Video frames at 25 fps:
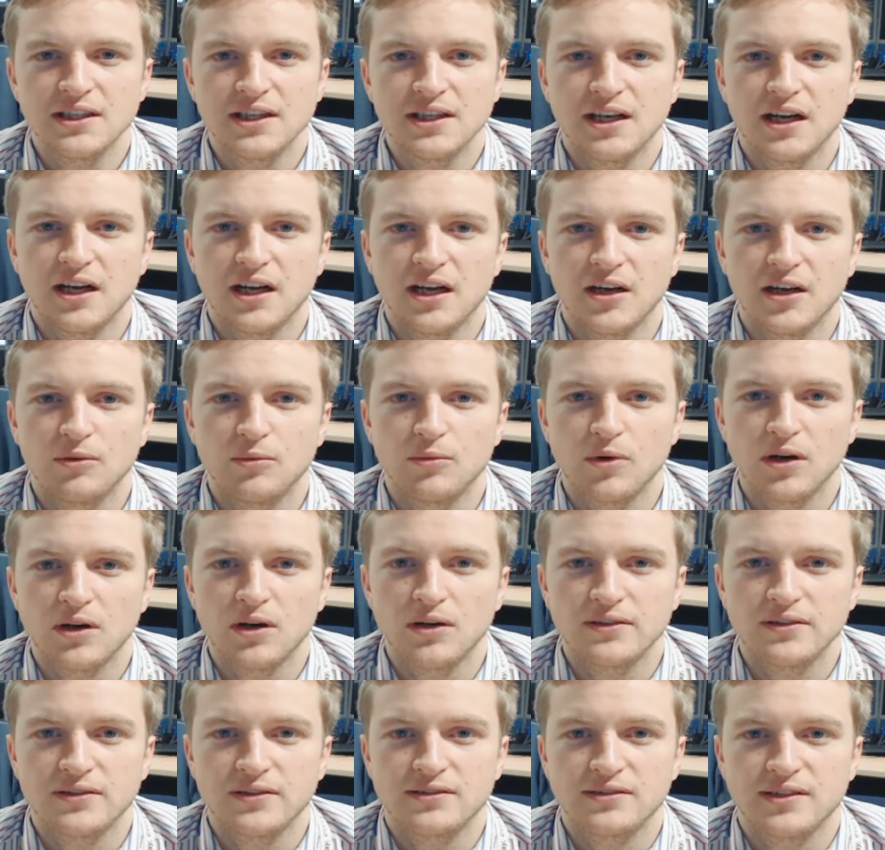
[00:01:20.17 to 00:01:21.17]

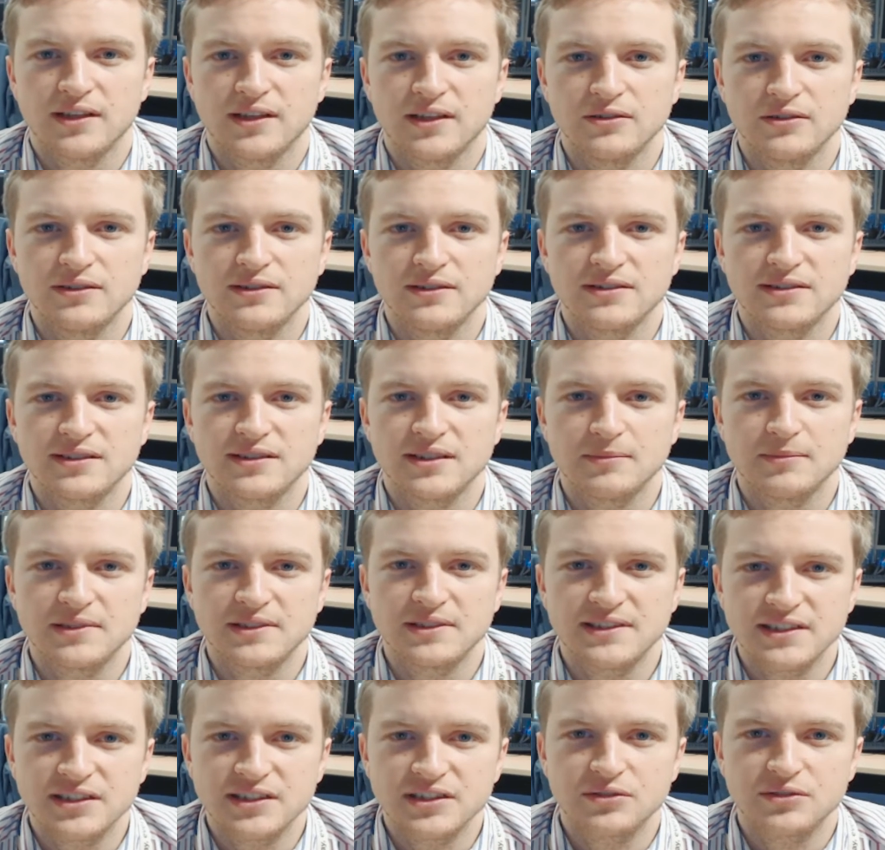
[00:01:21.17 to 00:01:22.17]
whilst there is some
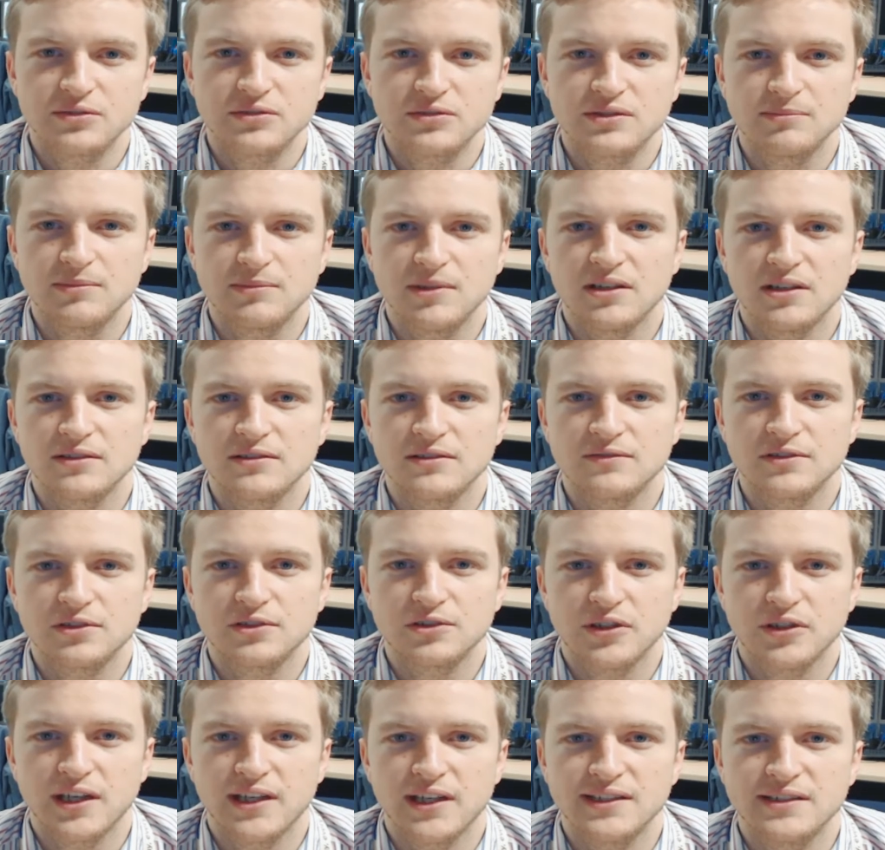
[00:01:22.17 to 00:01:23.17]
additional demand
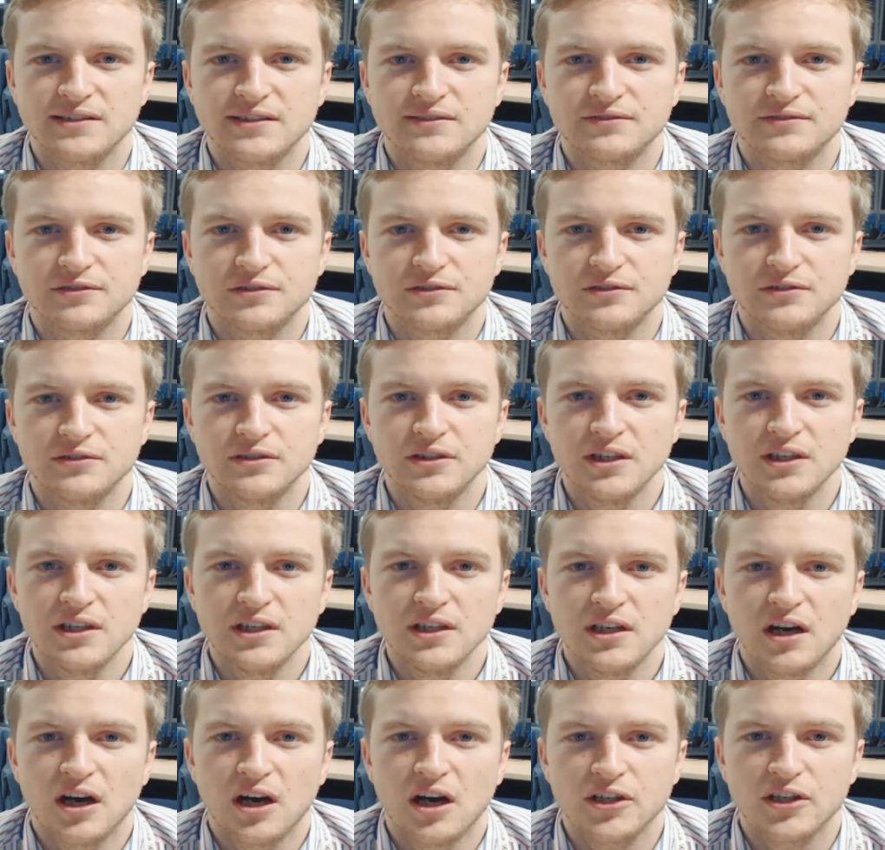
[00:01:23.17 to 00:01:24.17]
created through
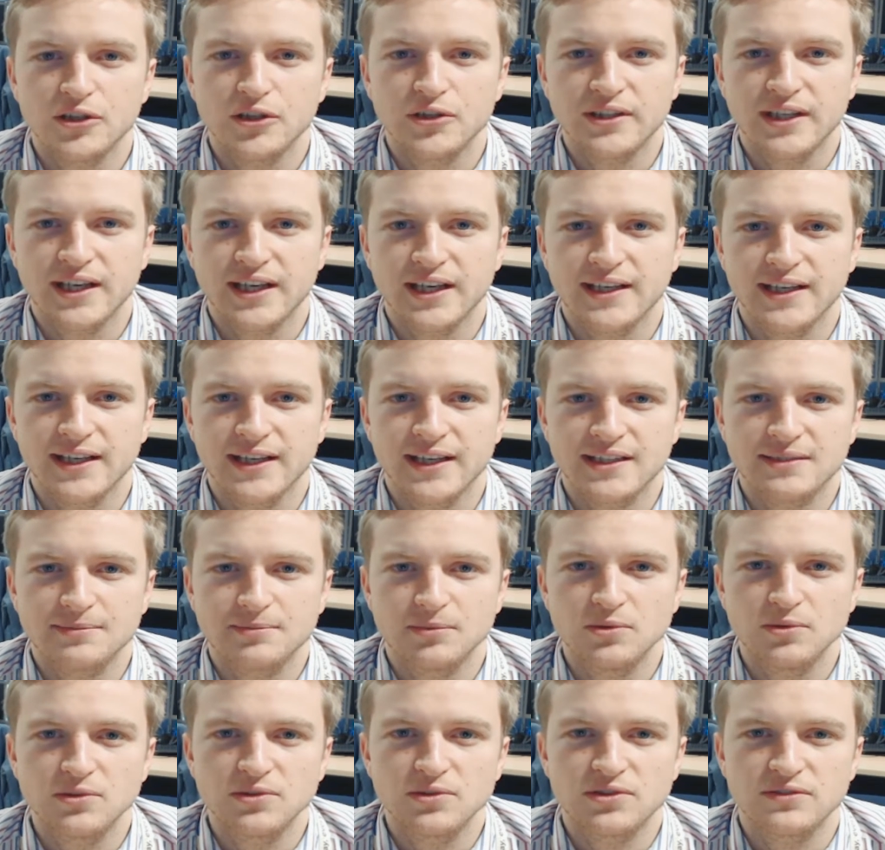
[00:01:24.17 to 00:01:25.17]
UK
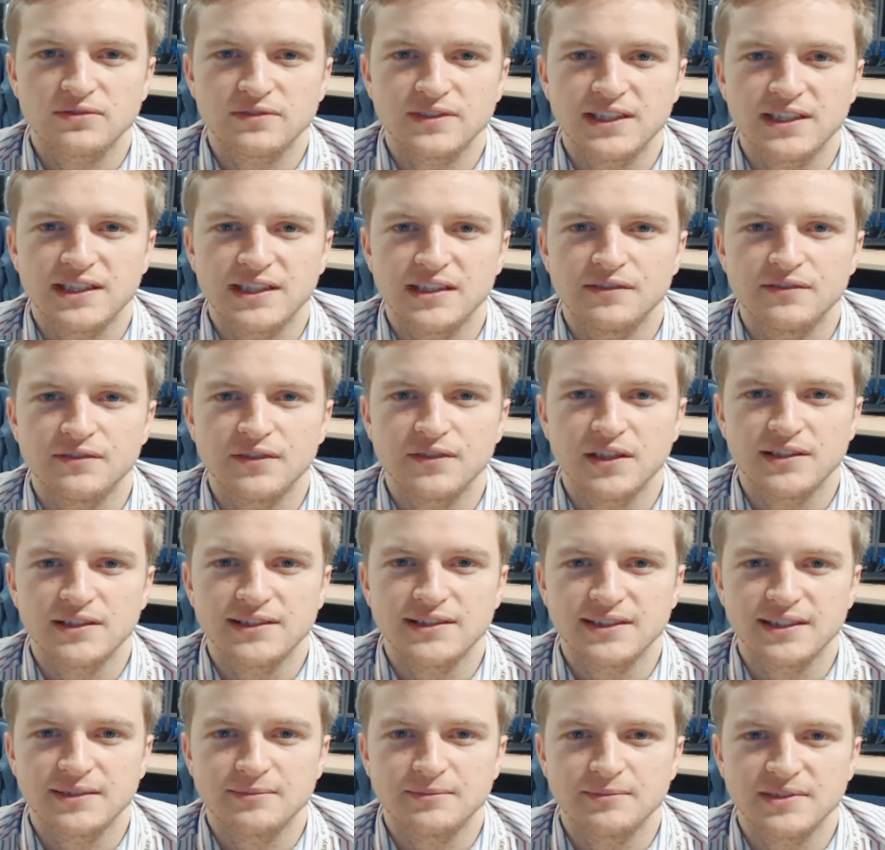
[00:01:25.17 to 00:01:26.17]
exports of nearly
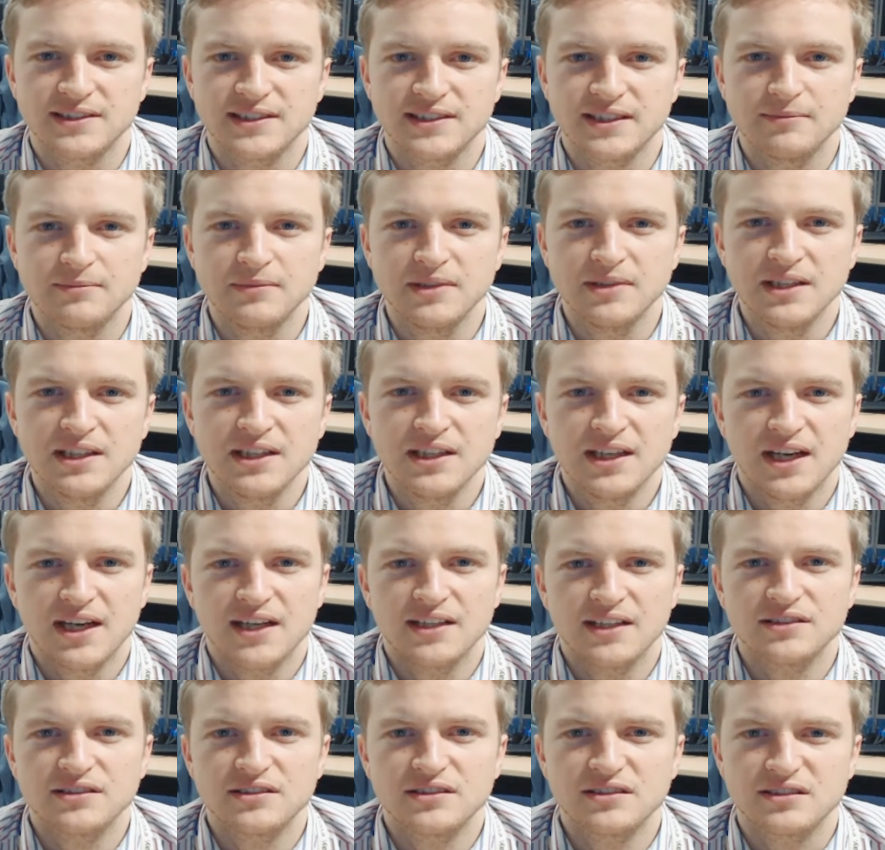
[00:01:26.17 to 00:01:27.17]
30 MCM
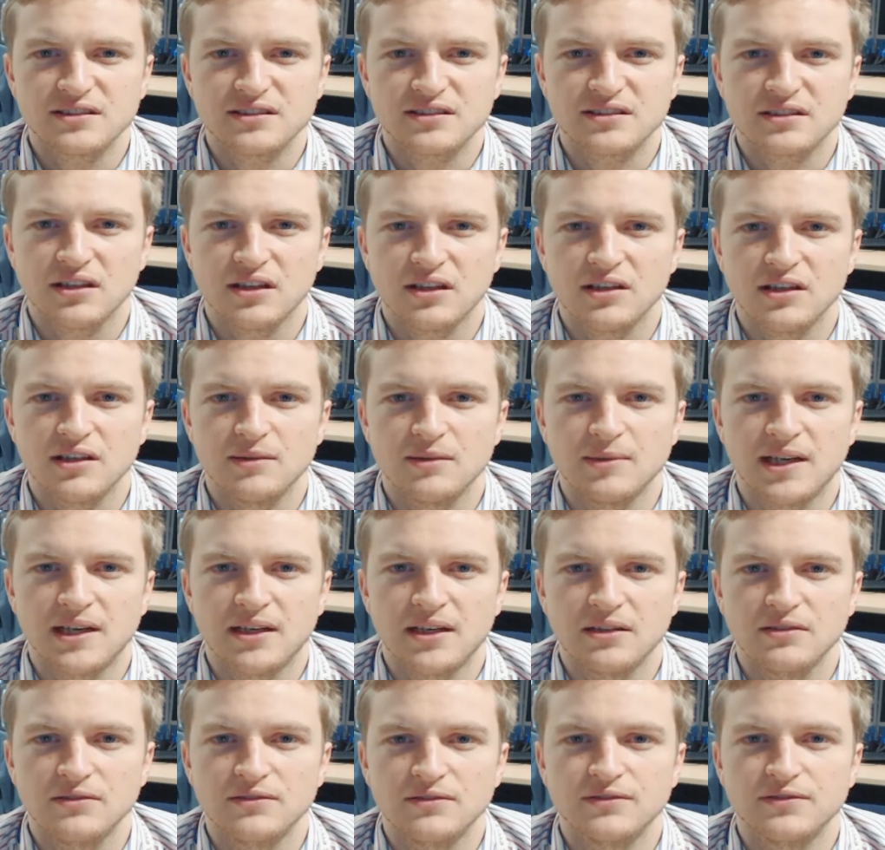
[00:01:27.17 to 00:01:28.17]
and just a slight
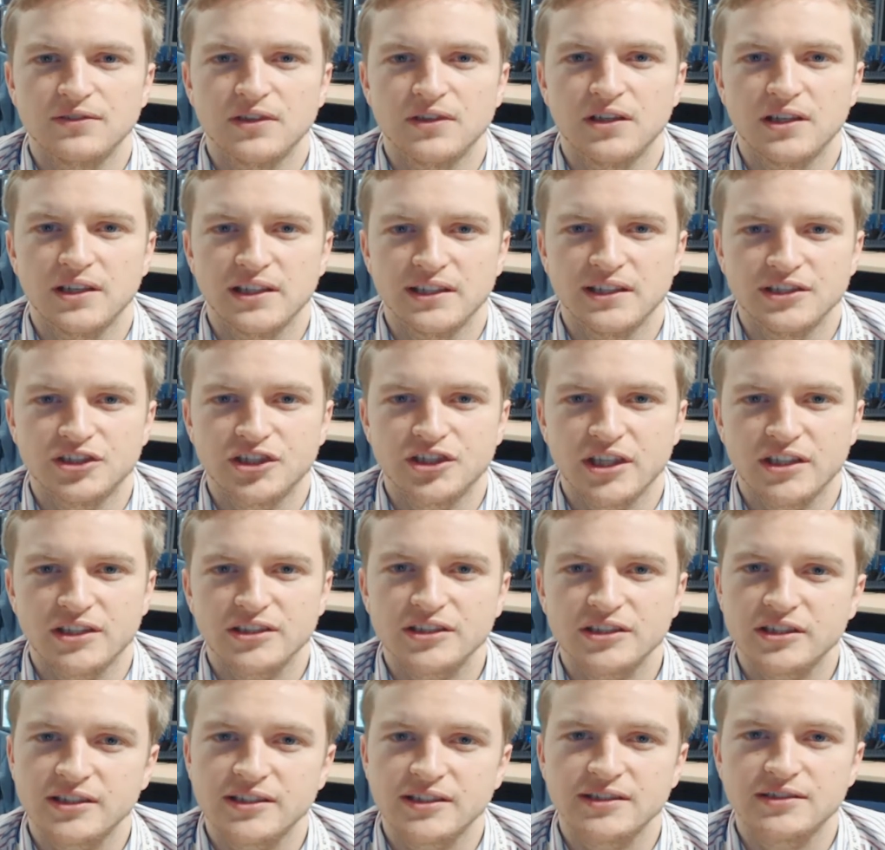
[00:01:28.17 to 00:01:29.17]
amount of
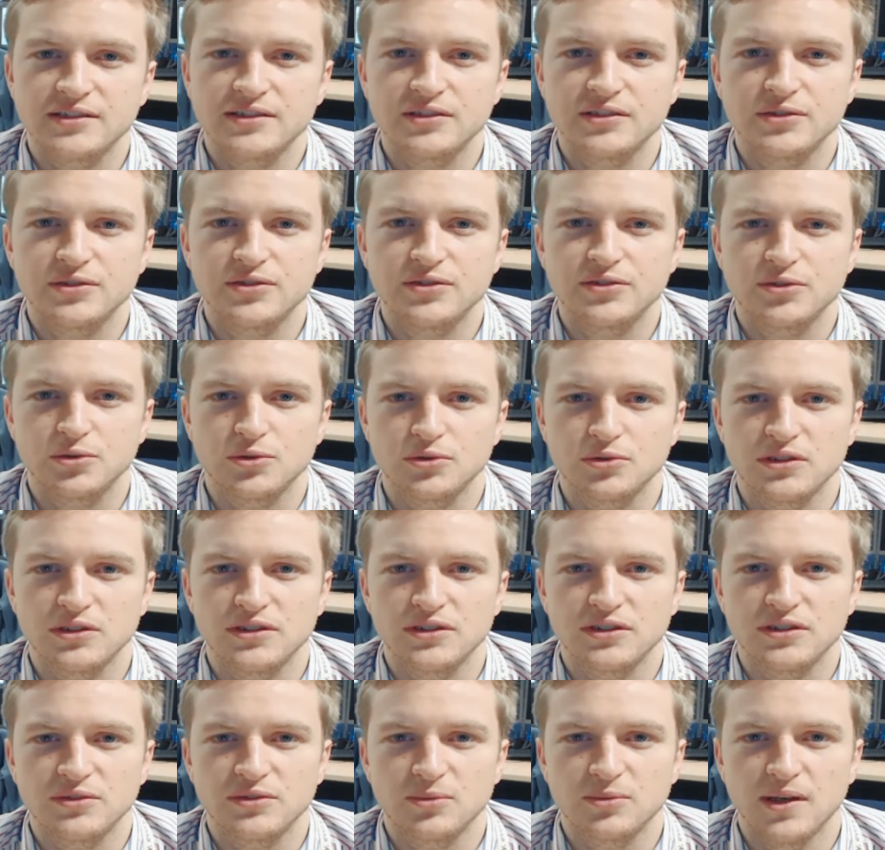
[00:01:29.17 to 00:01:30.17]
injection into
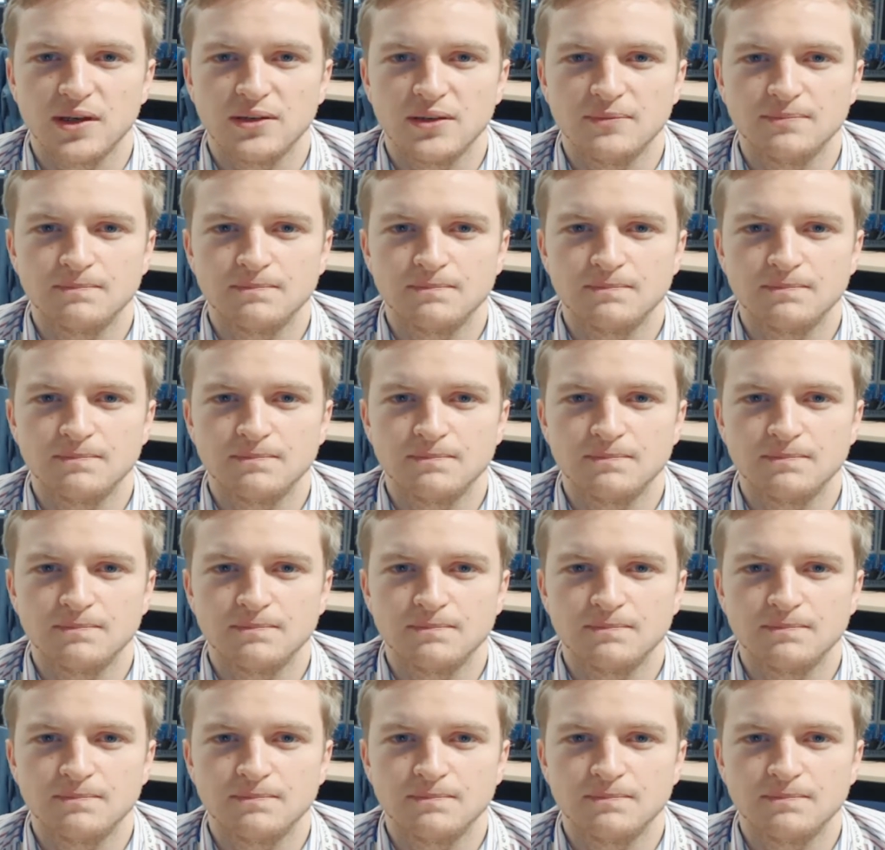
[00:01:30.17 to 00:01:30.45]
storage as well.